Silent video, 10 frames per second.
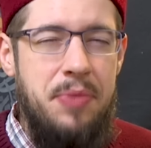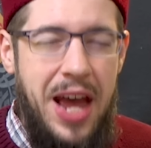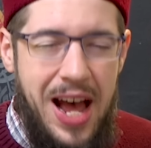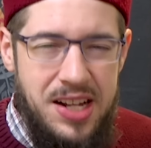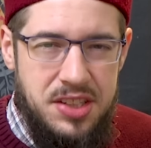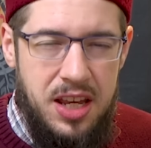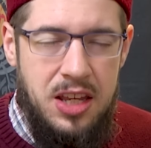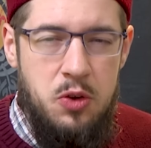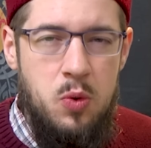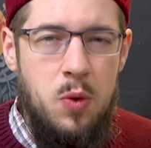asking
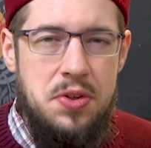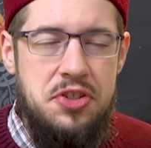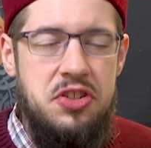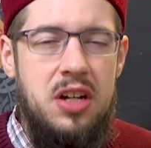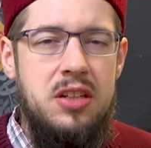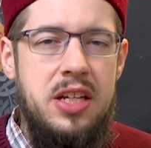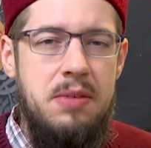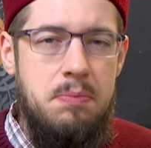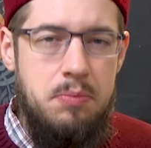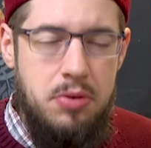you or
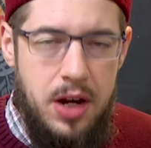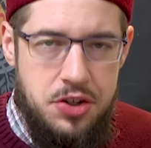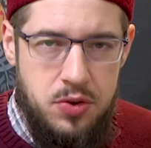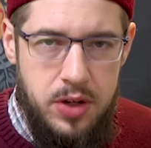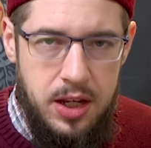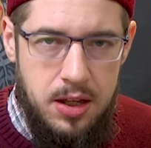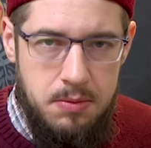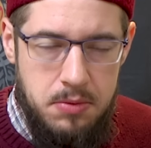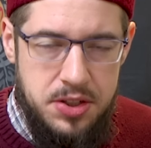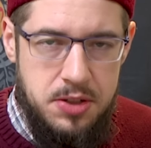subtly pressuring
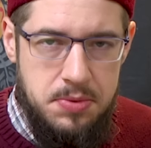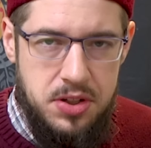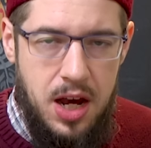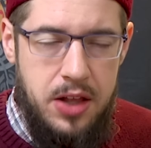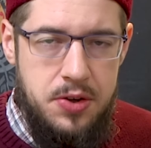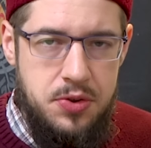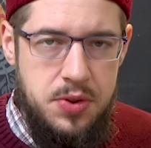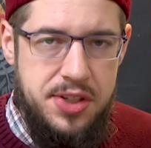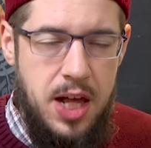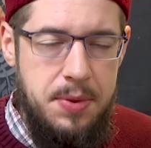Muslim scholars or
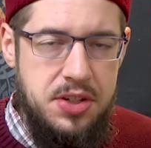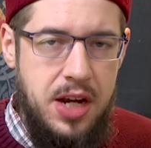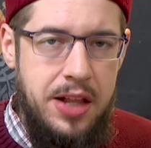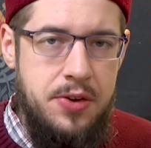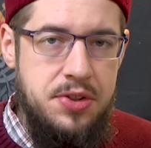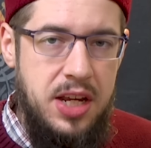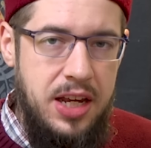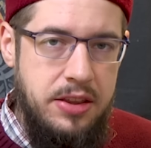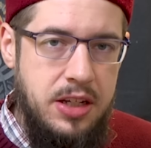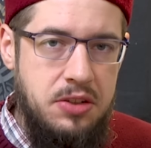Islamic scholars
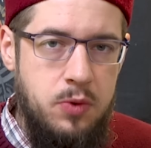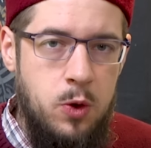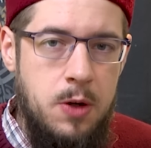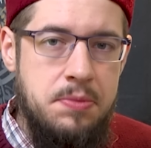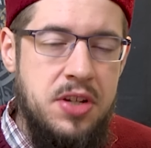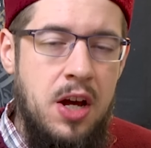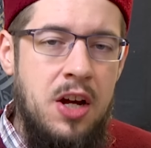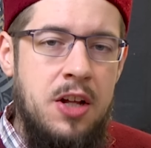in these forums